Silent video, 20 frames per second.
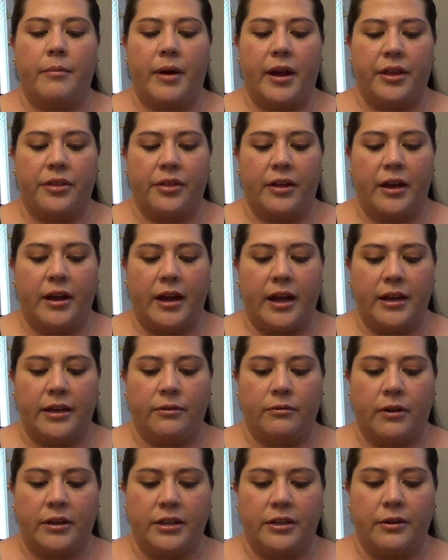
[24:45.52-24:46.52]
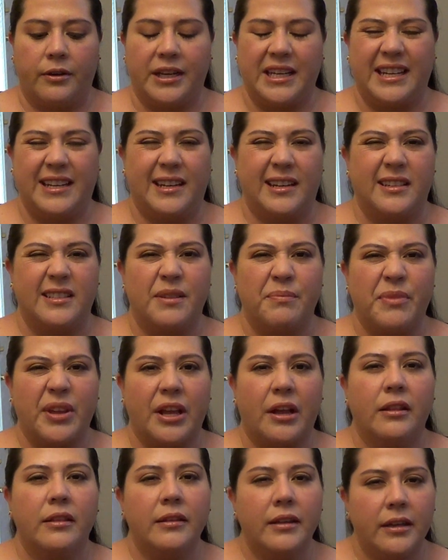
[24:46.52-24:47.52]
I thought I needed
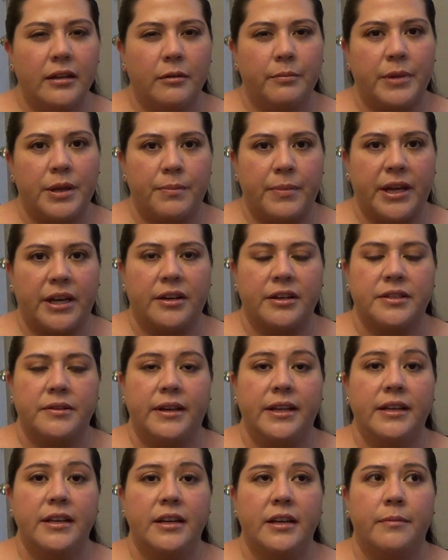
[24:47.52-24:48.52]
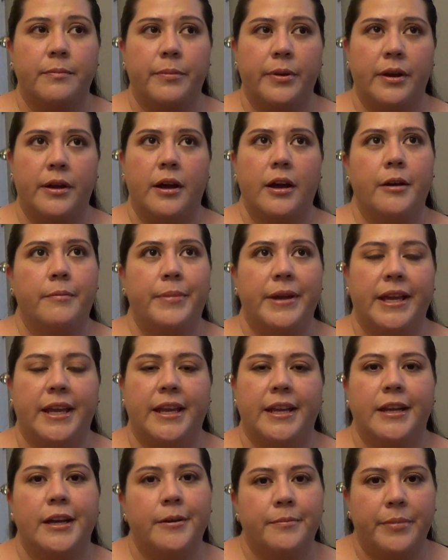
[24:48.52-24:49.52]
something a little bit bigger. So I ended
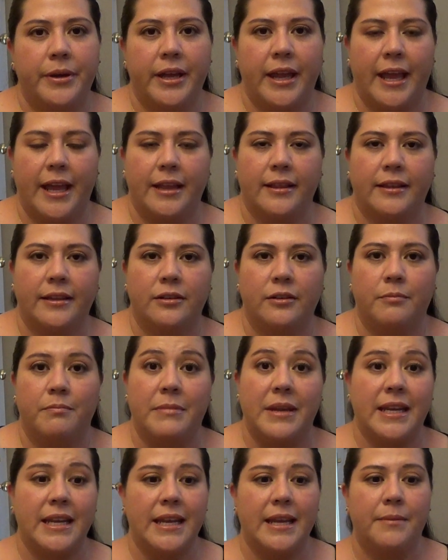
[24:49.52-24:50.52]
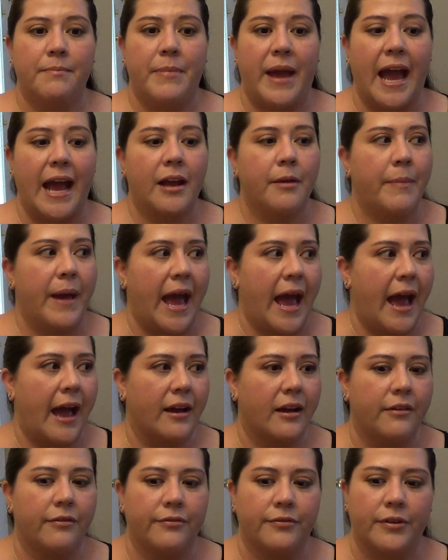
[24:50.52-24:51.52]
up picking up a little mini
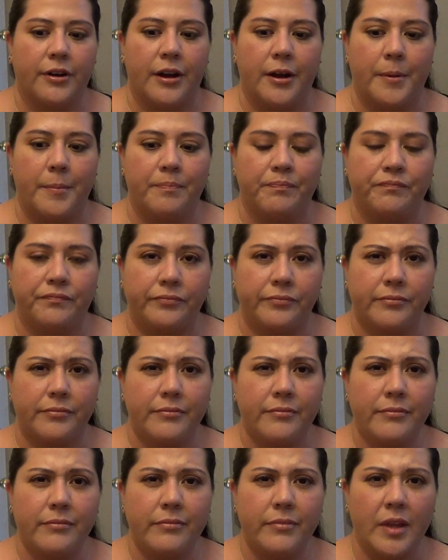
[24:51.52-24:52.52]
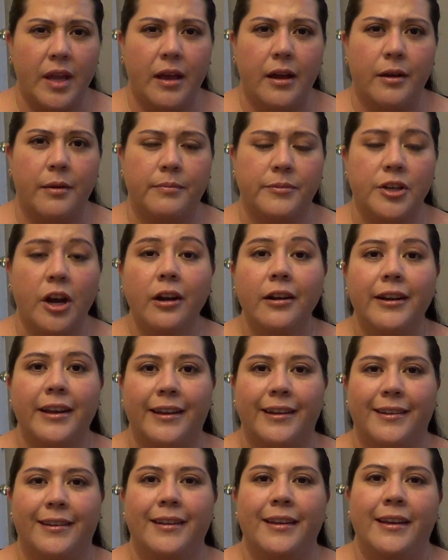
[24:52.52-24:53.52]
backpack from
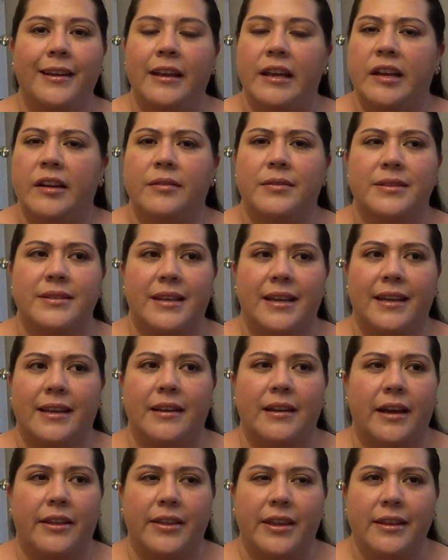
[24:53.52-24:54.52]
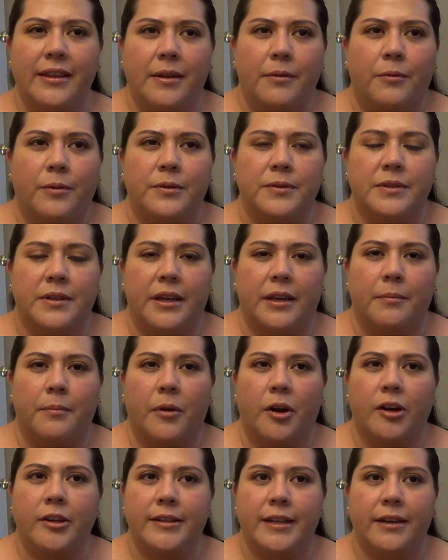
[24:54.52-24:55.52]
Target. It was like, I think it was
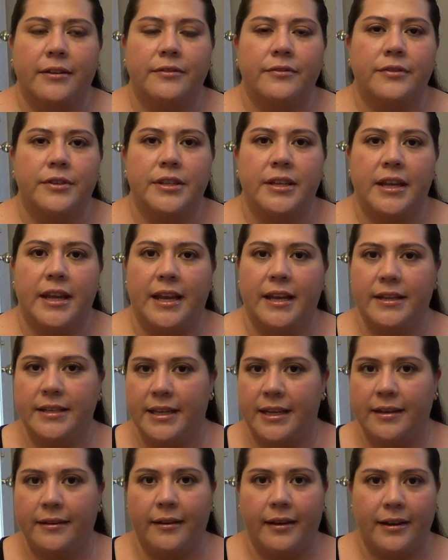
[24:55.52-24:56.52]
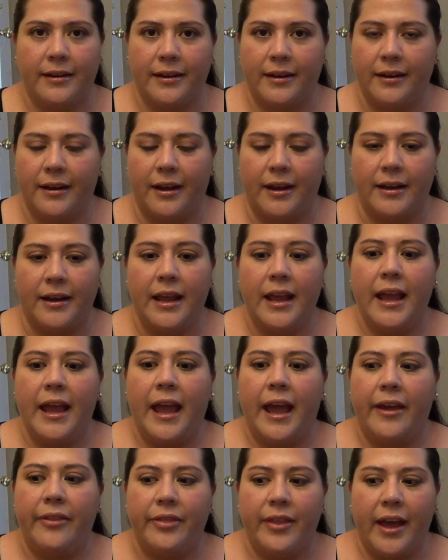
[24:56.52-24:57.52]
like marked down to $18.99,
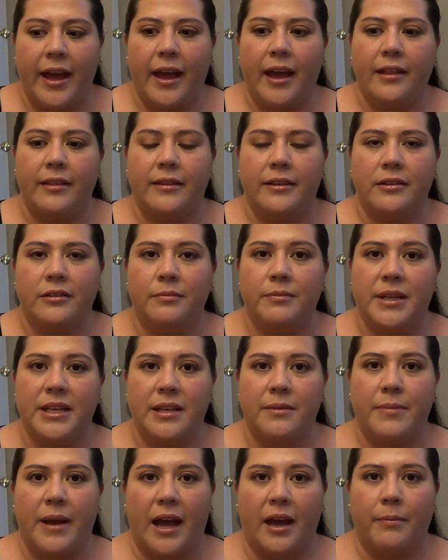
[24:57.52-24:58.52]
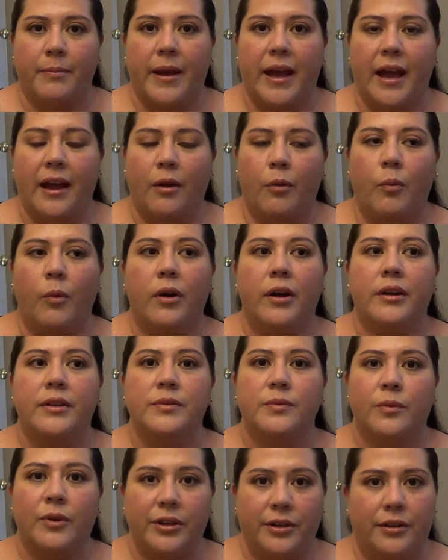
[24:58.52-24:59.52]
and that little mini backpack
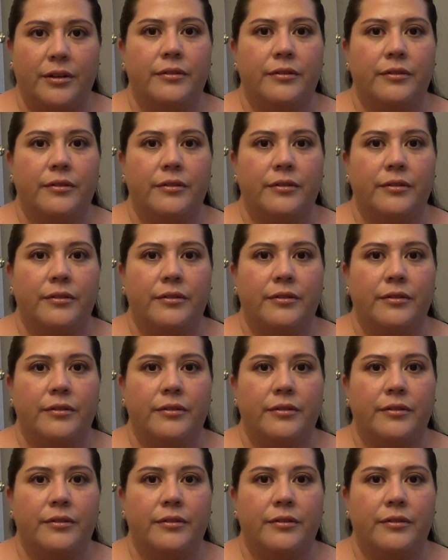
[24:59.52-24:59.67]
was